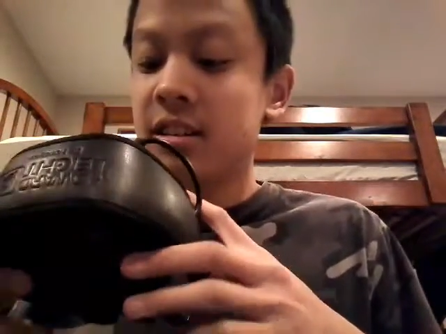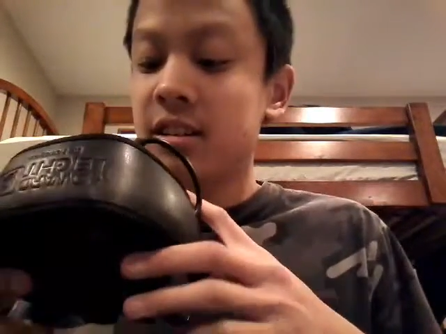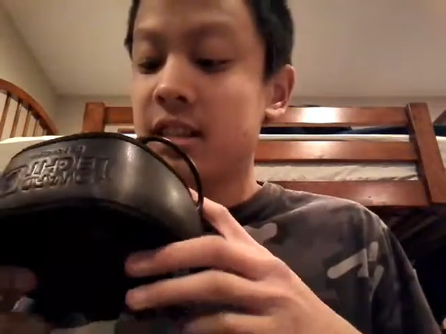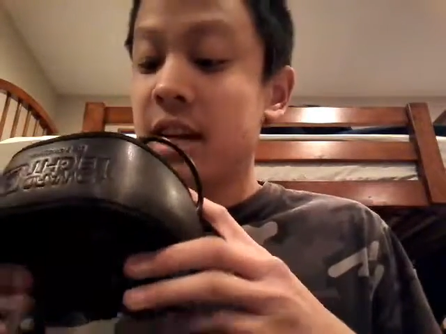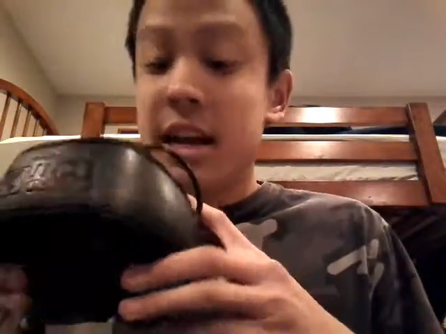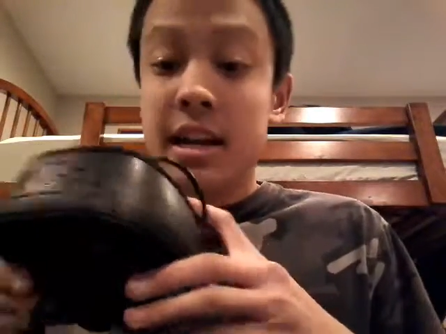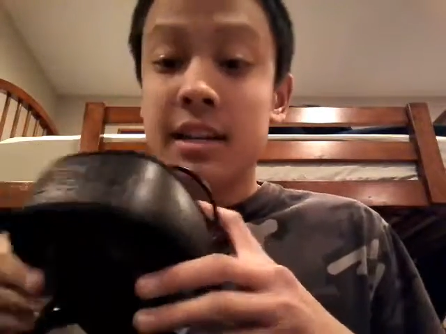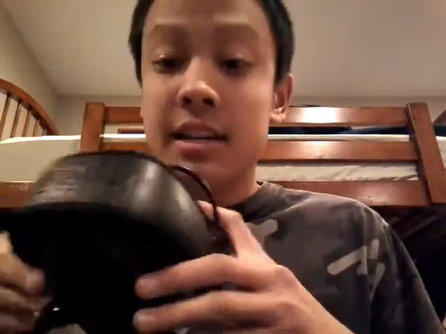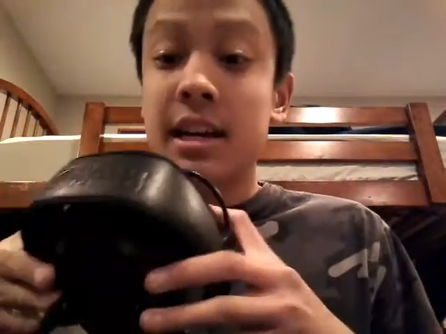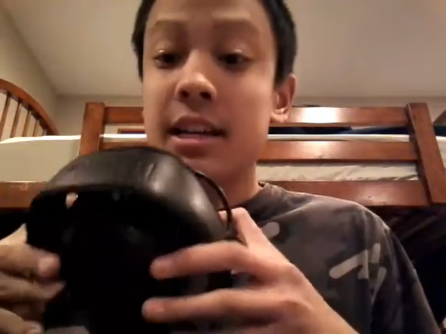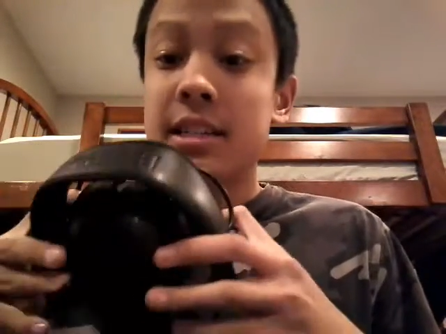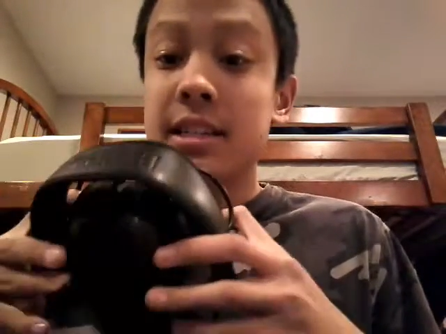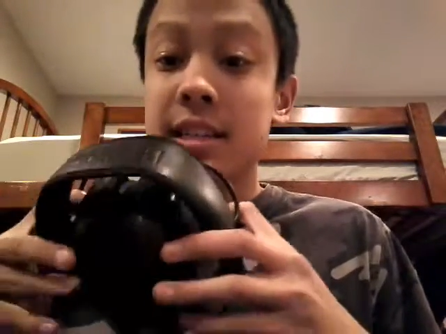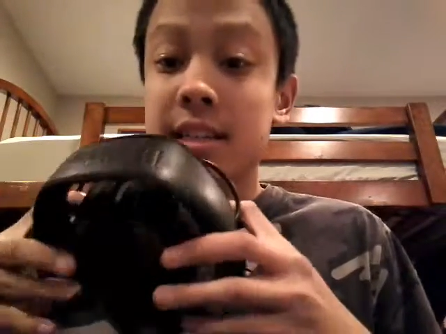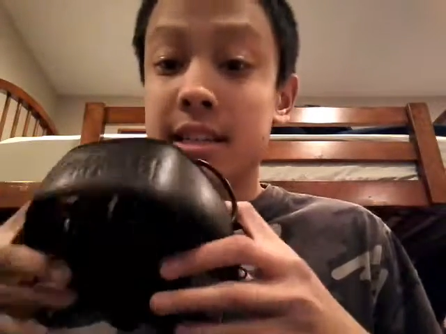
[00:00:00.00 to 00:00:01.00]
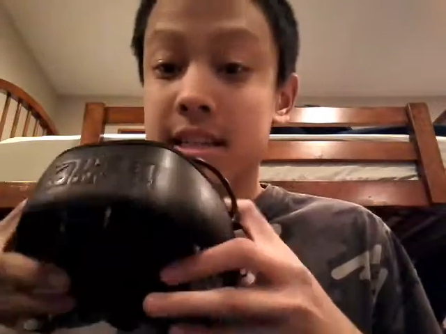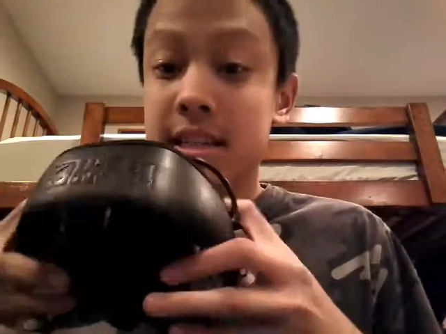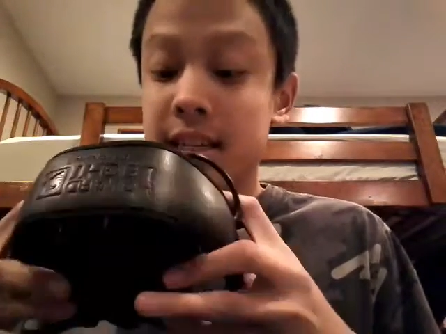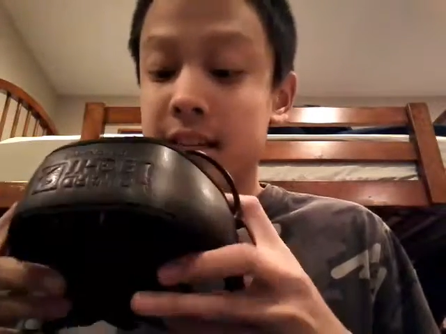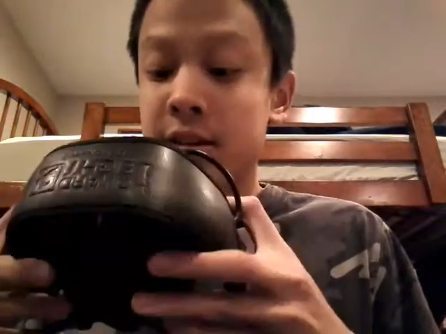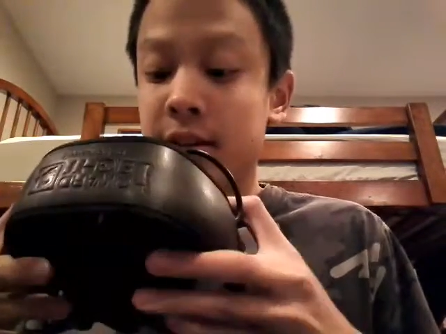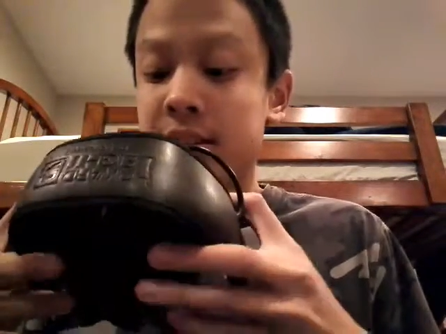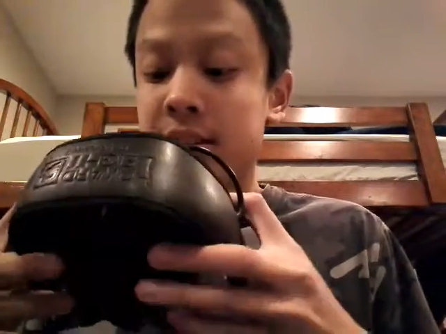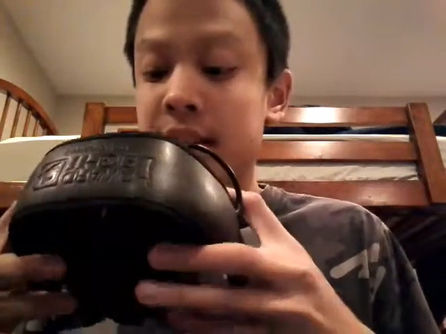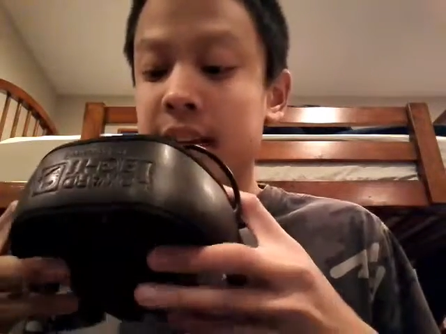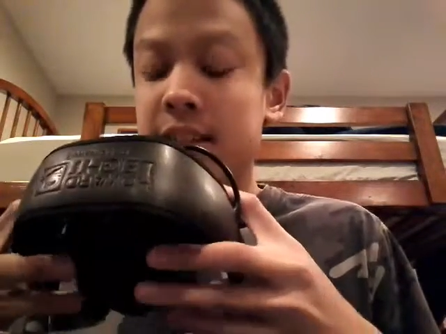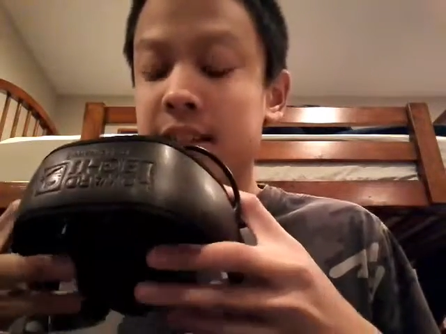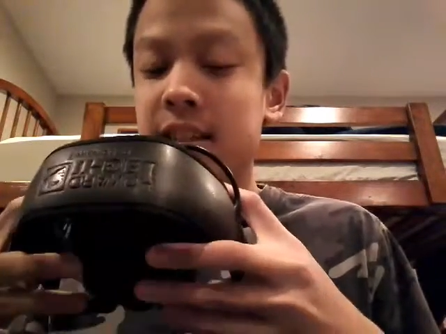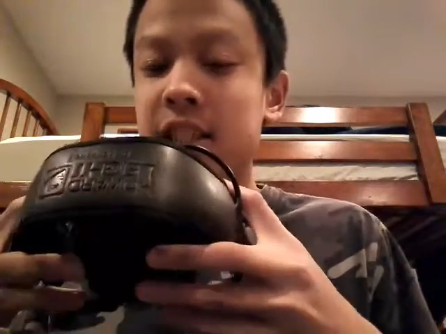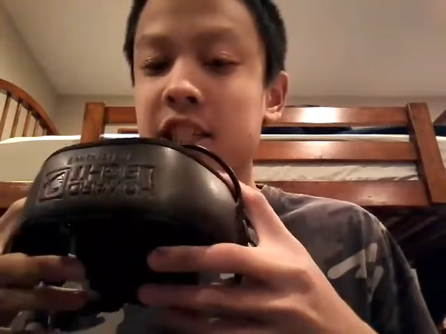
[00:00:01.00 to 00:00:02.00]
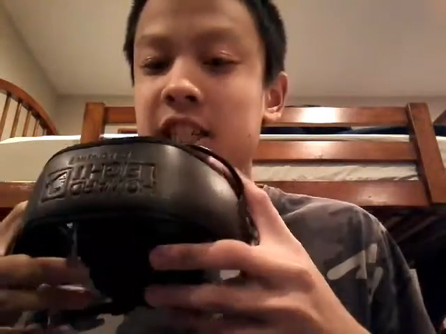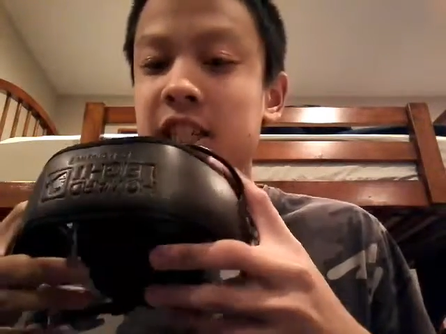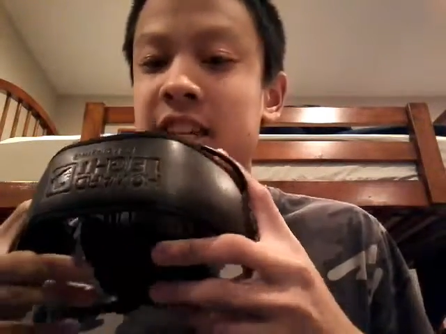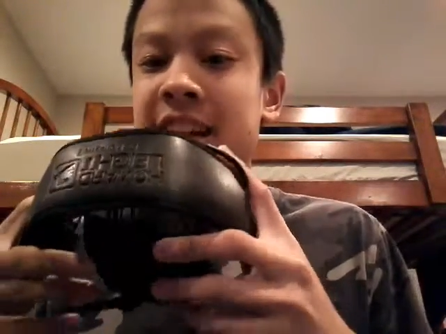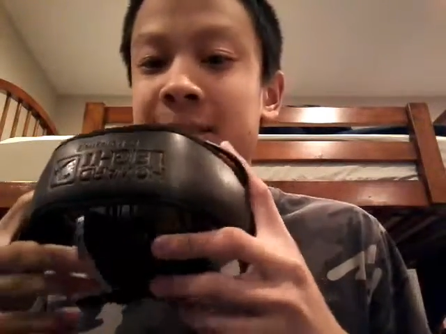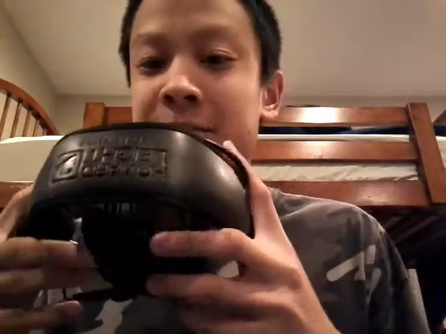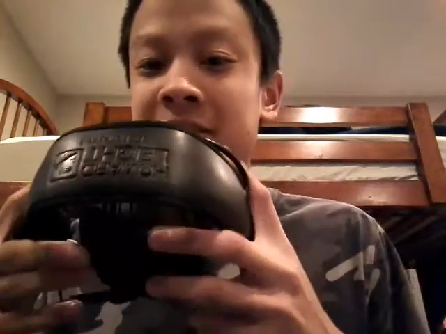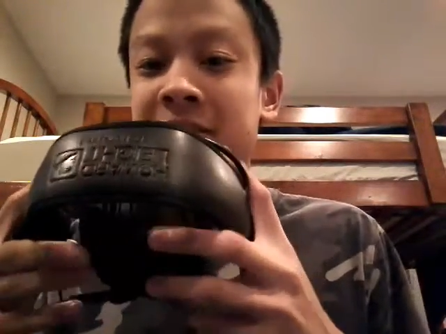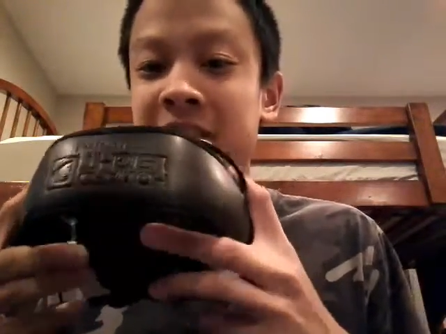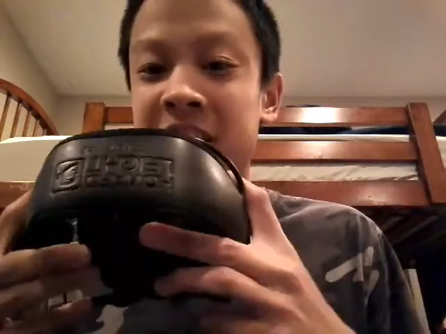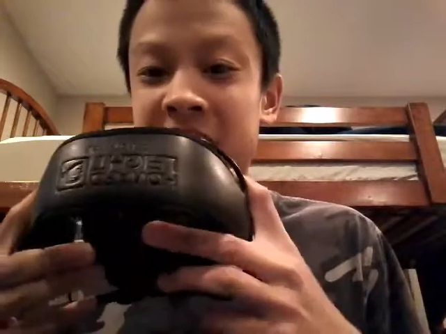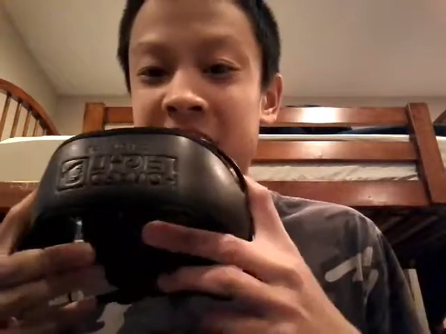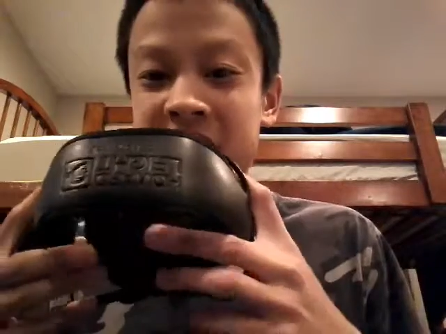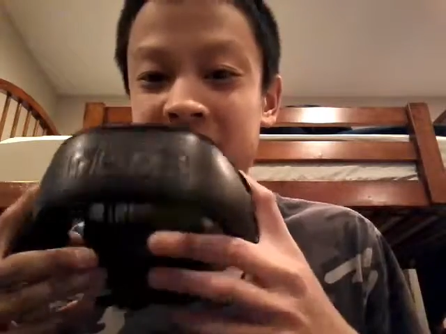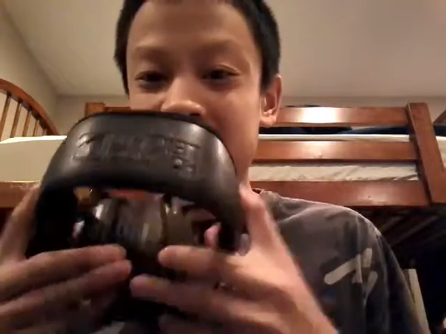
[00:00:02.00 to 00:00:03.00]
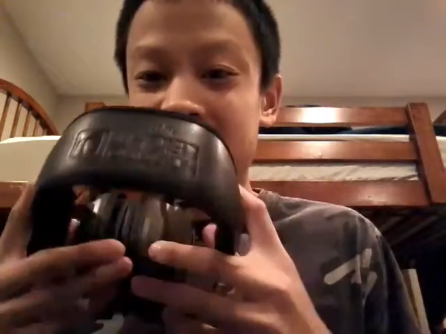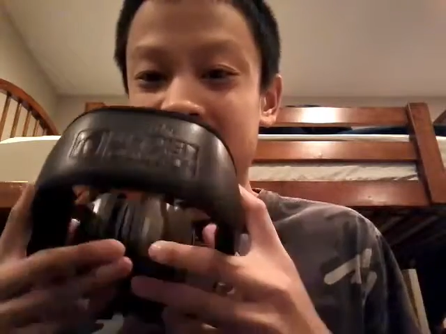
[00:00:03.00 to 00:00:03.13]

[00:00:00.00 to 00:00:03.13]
does its noise cancellation and amplification